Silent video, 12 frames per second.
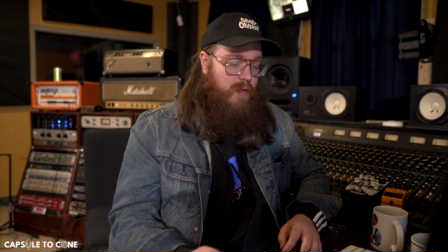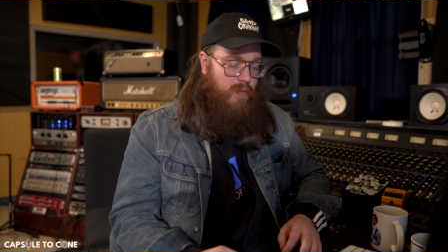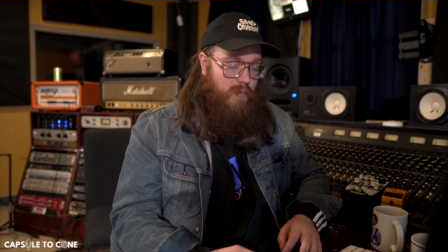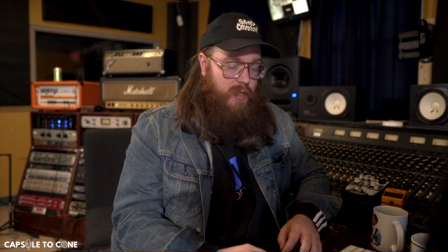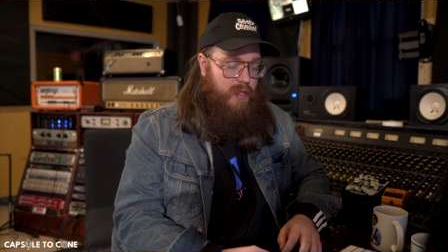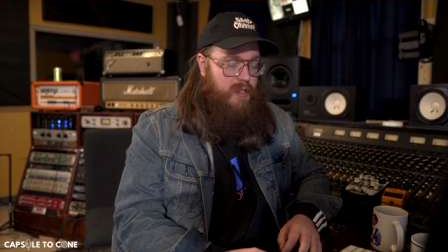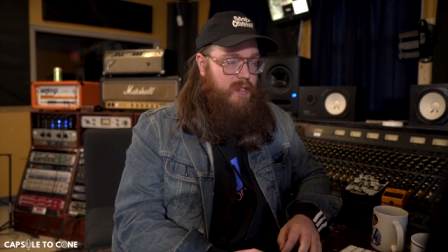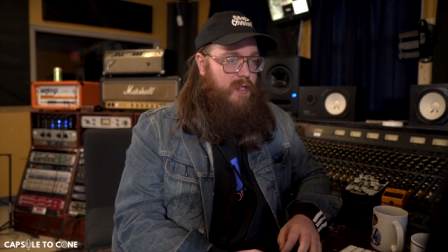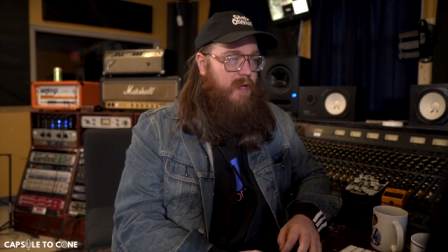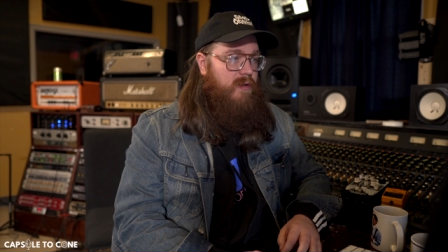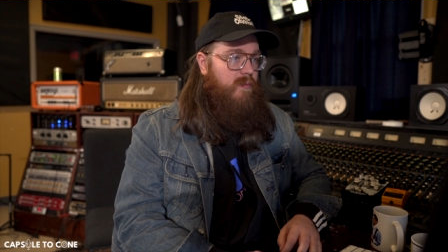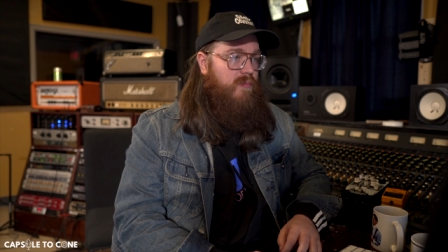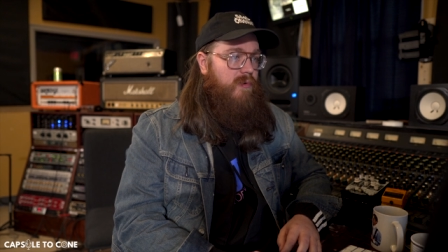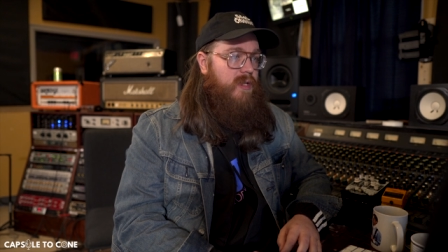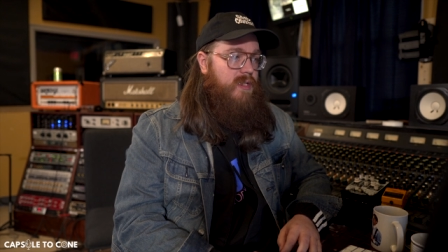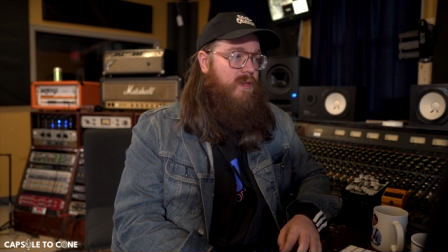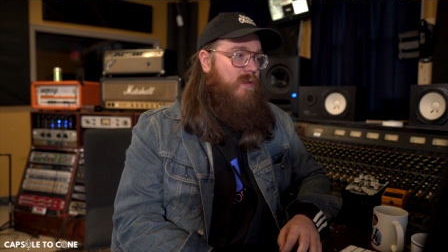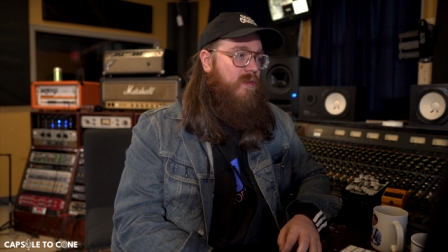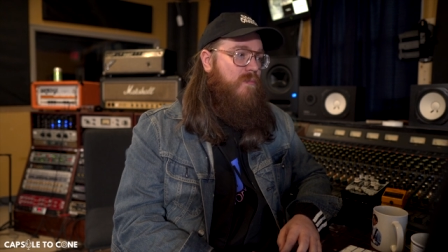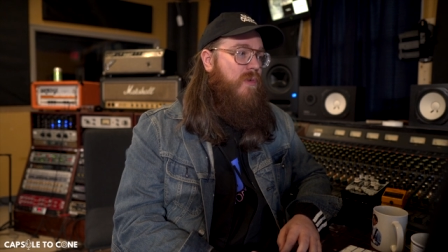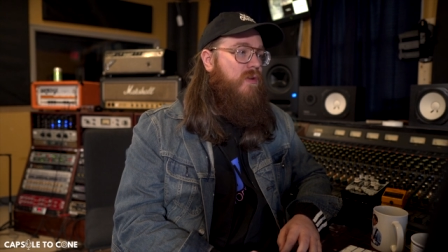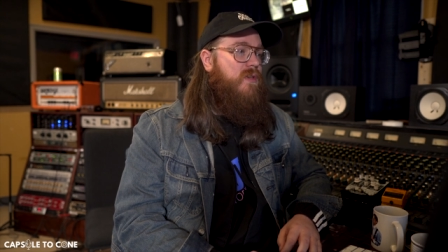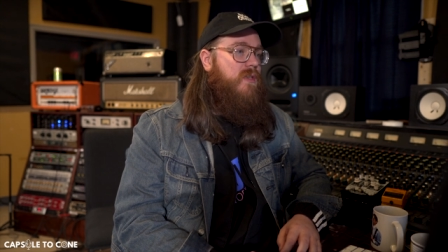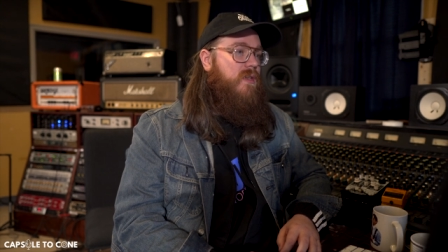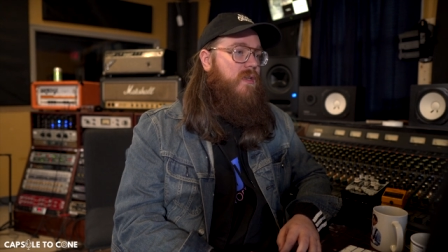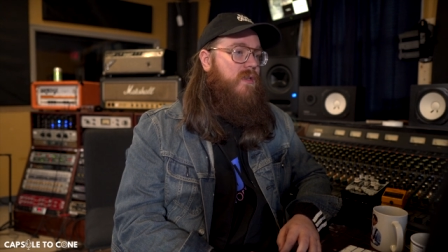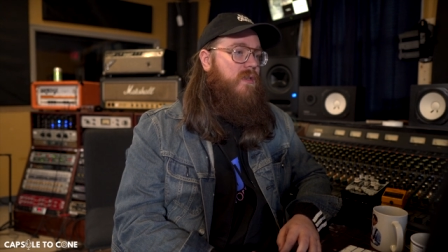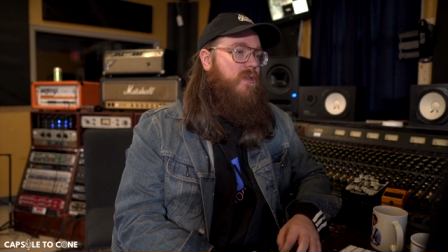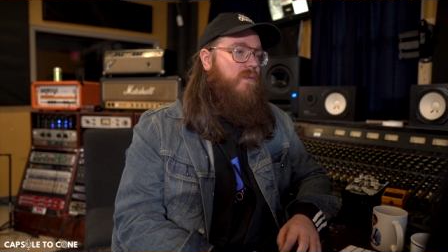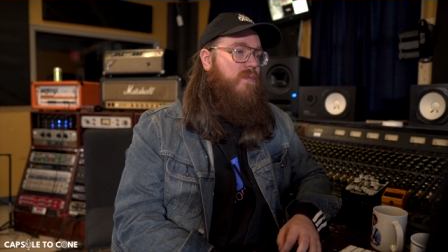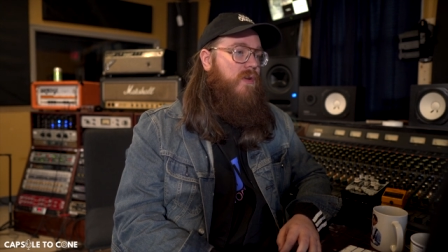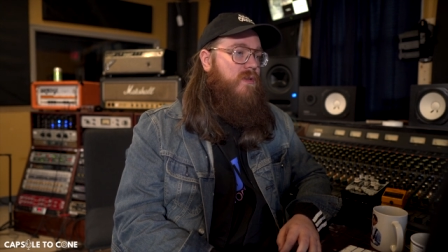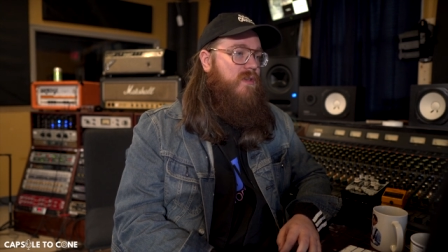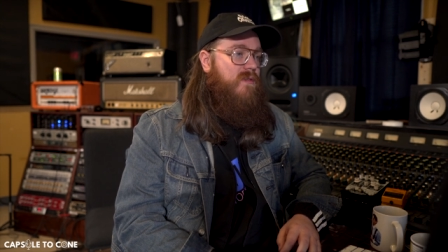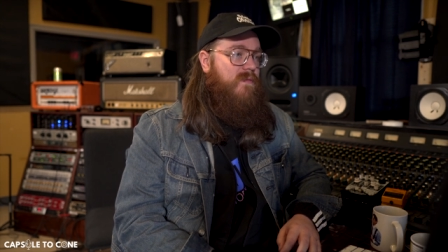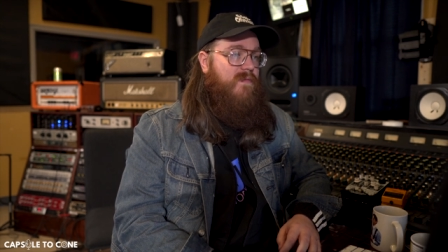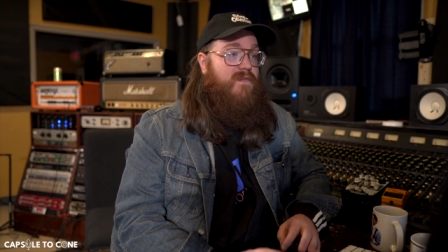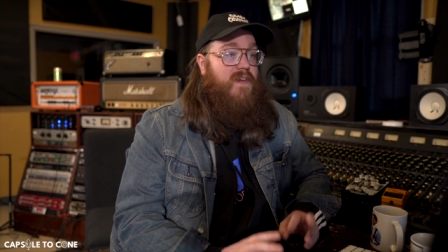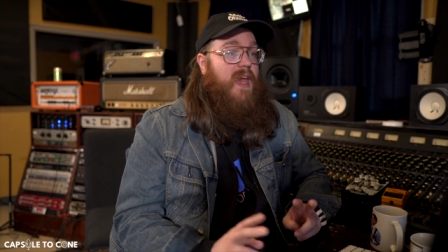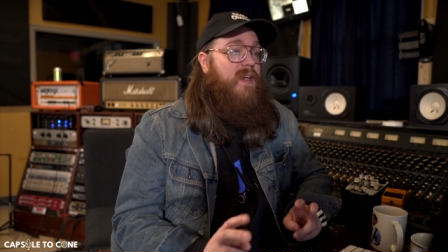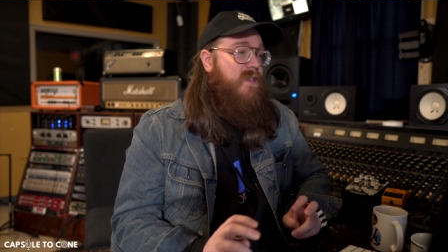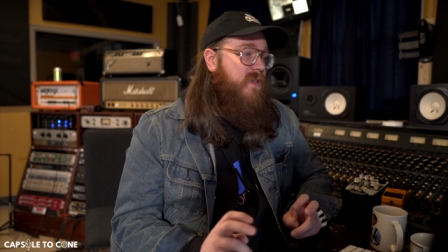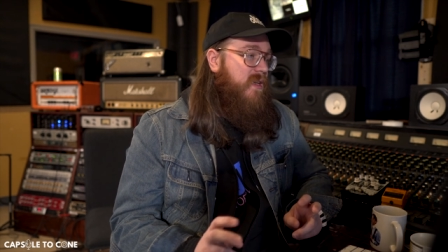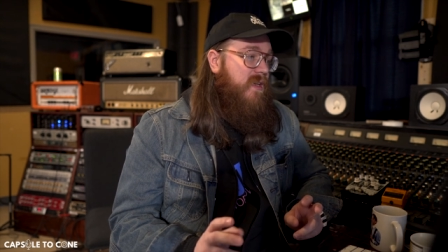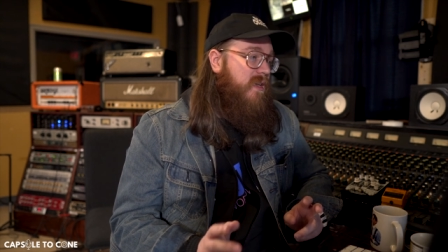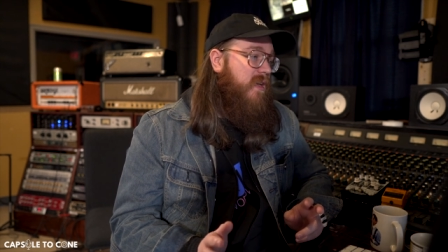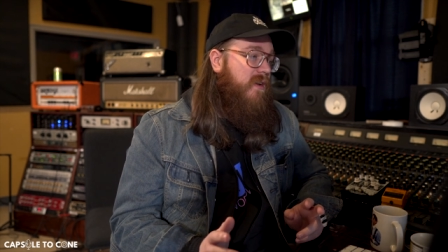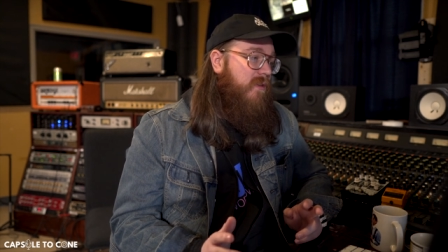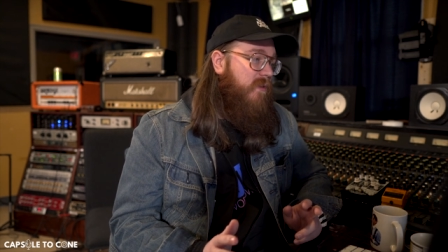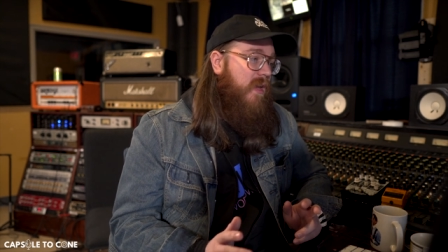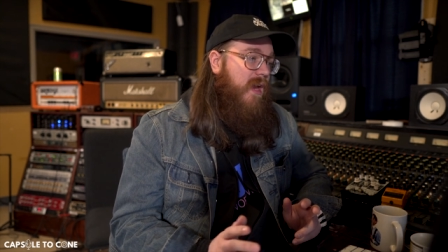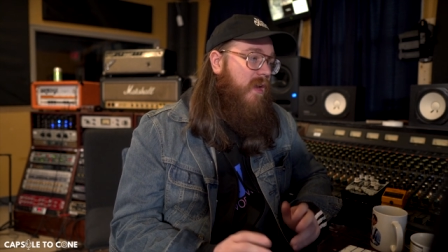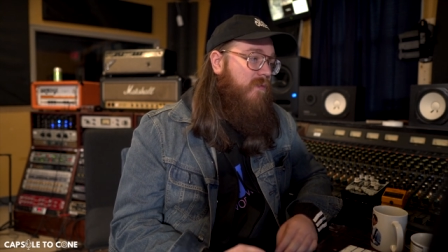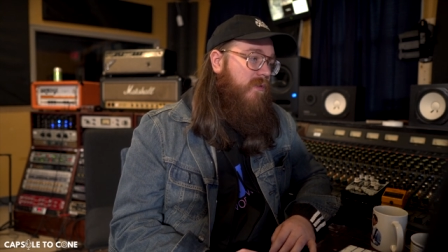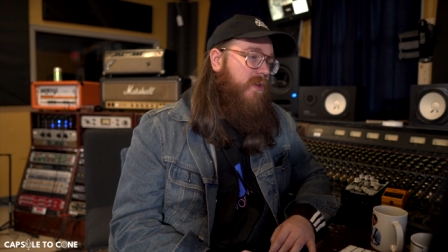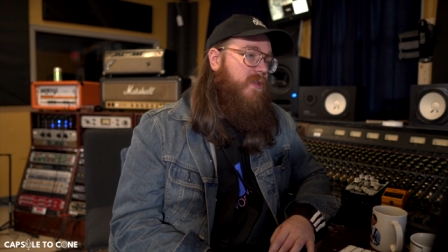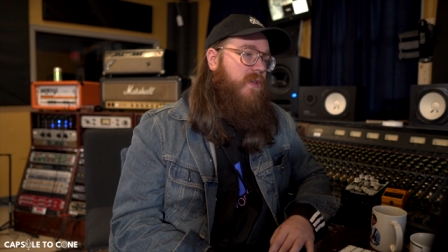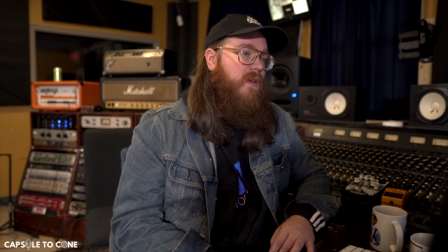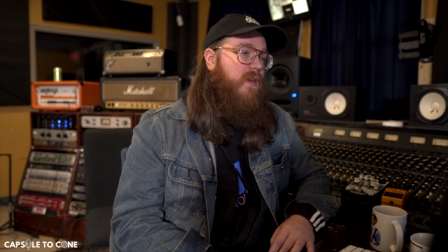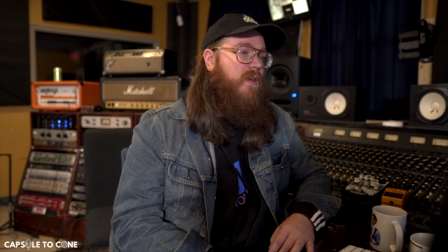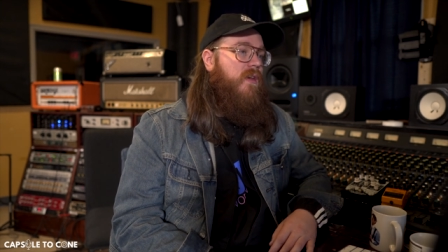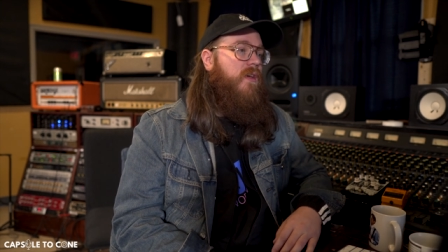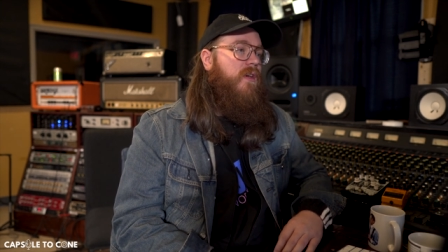really standard pre's the the most the most fancy gear we had was uh,